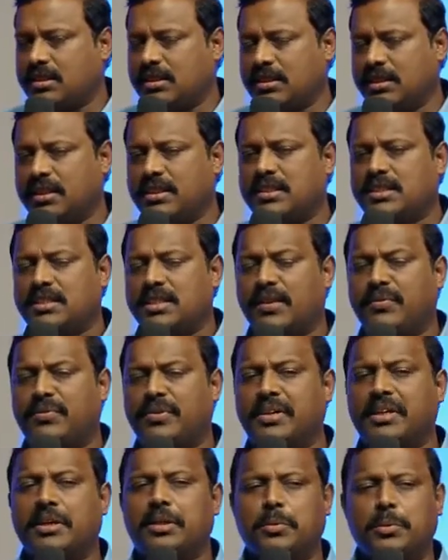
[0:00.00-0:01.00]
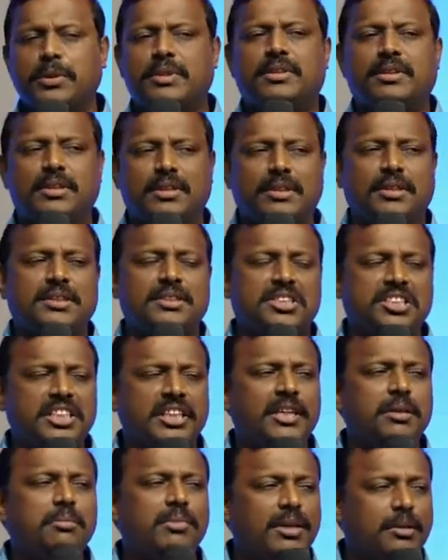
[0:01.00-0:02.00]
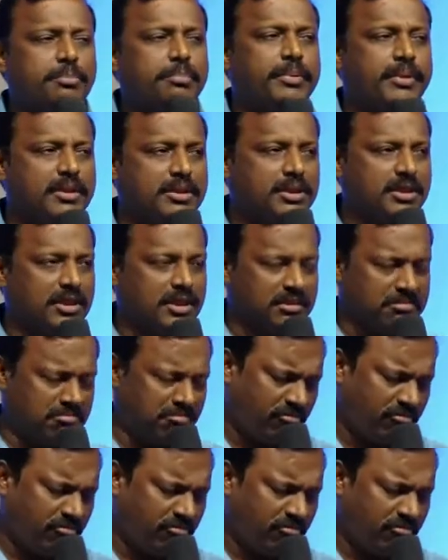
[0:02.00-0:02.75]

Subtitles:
He's suffering with the same leprosy.